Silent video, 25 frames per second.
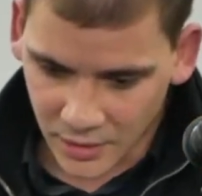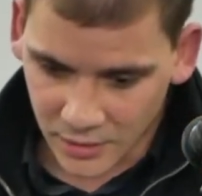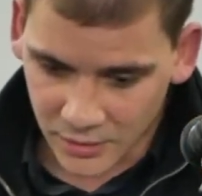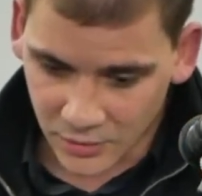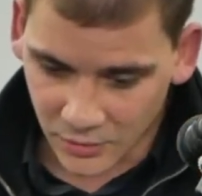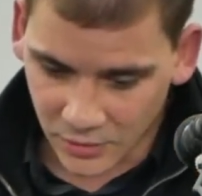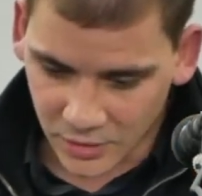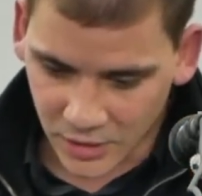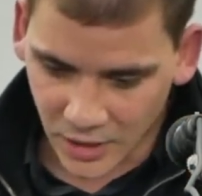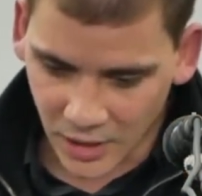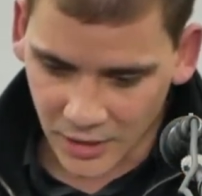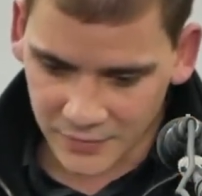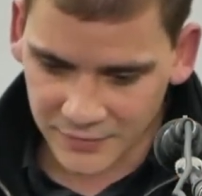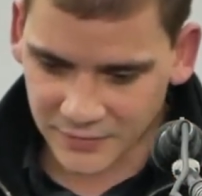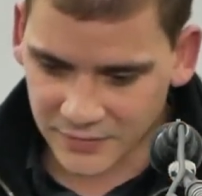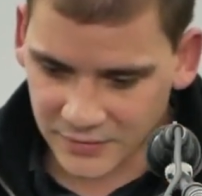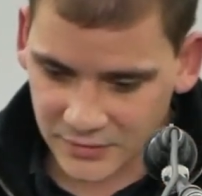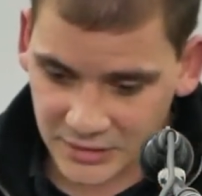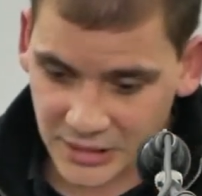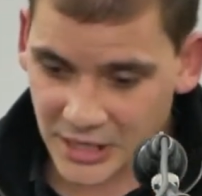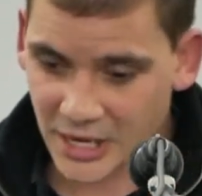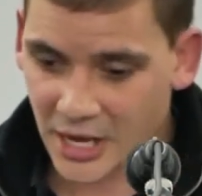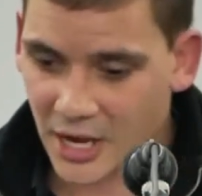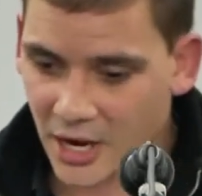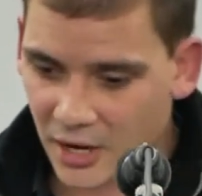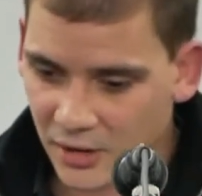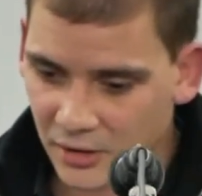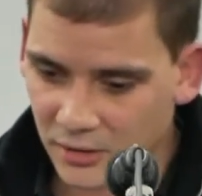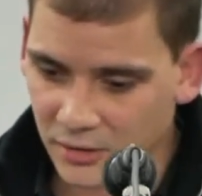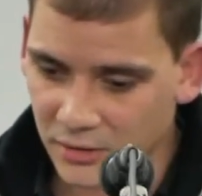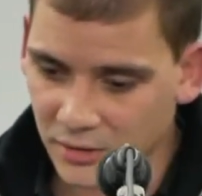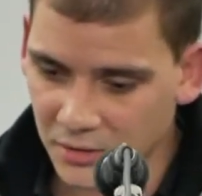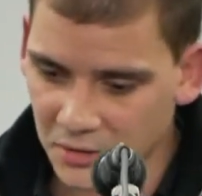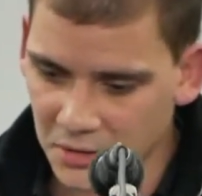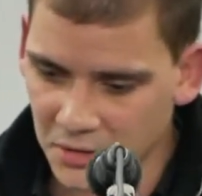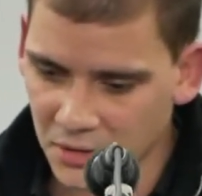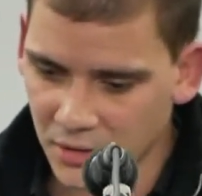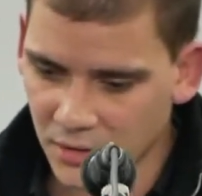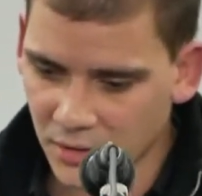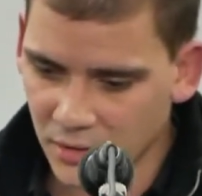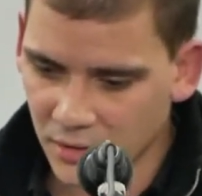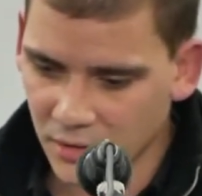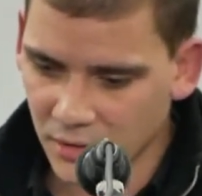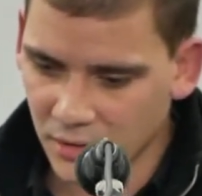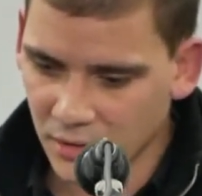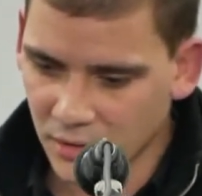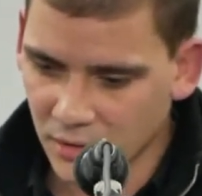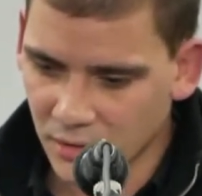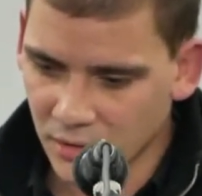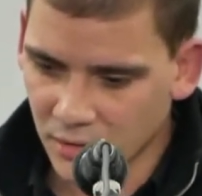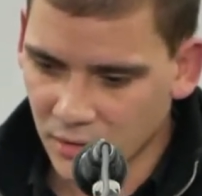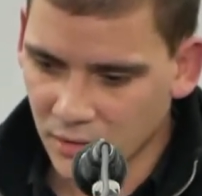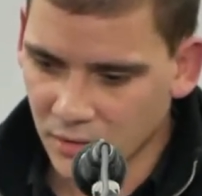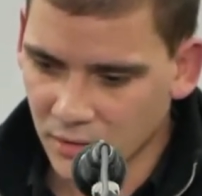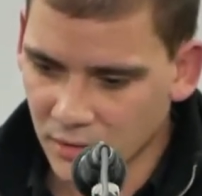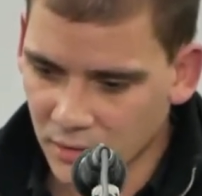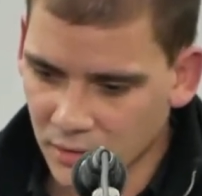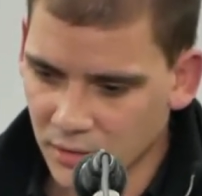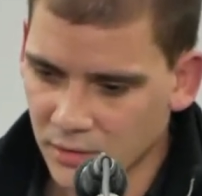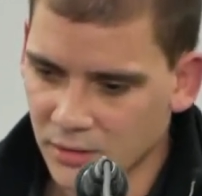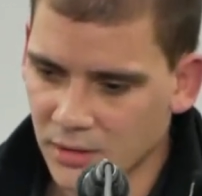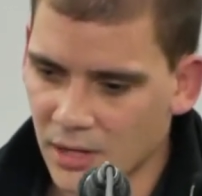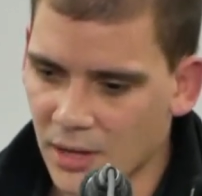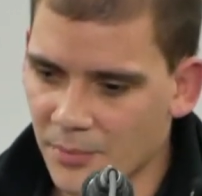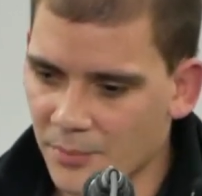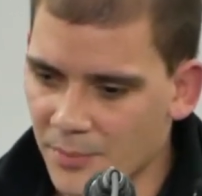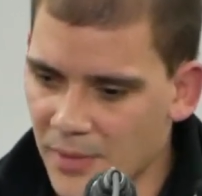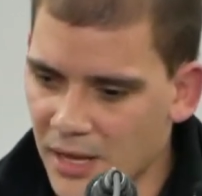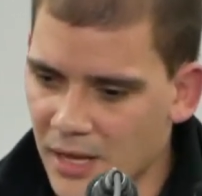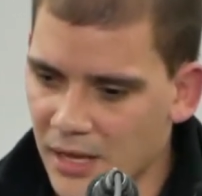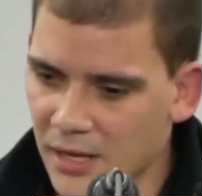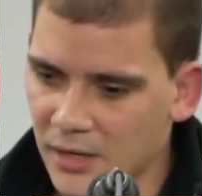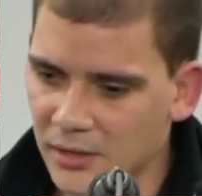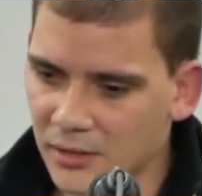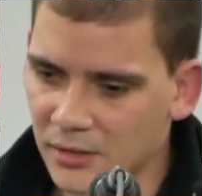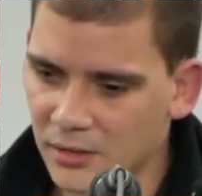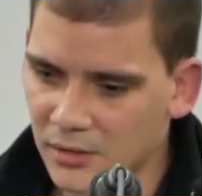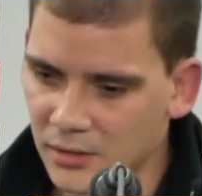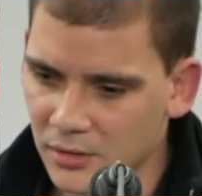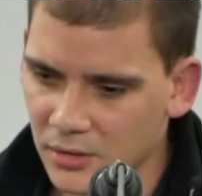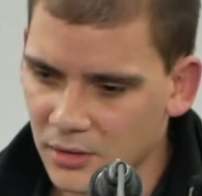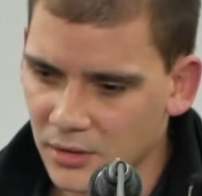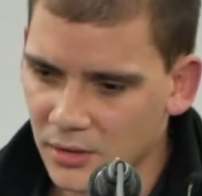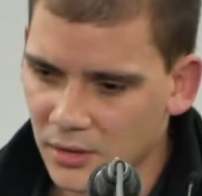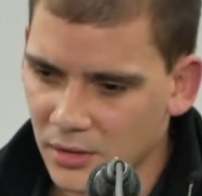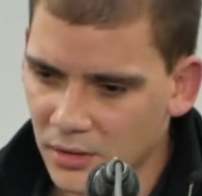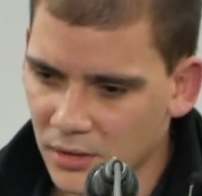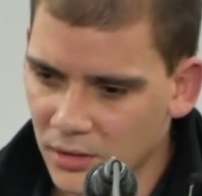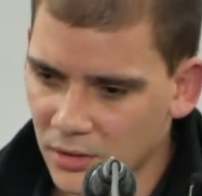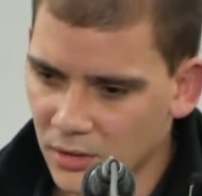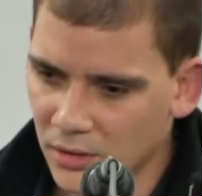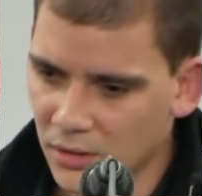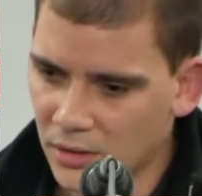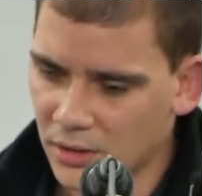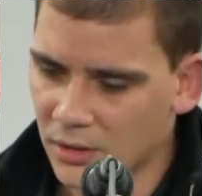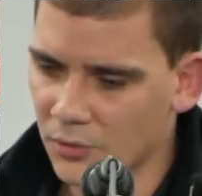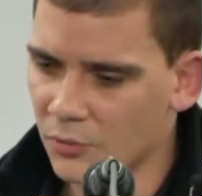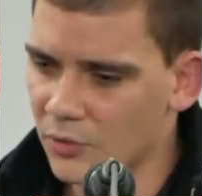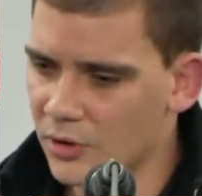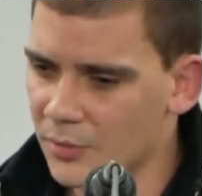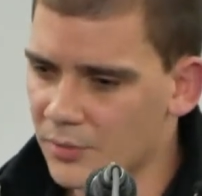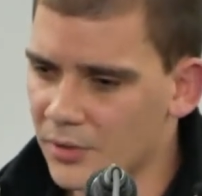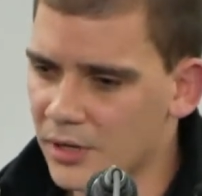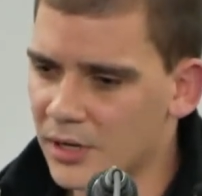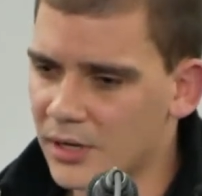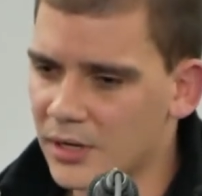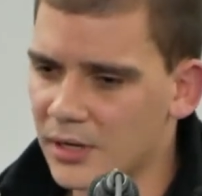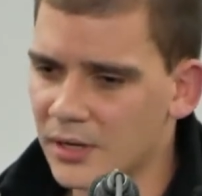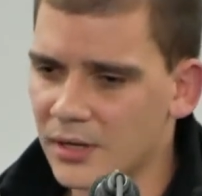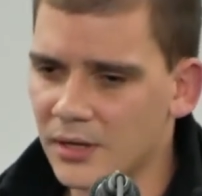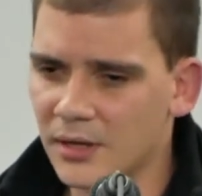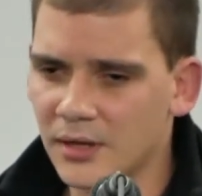You can't scare a man and a woman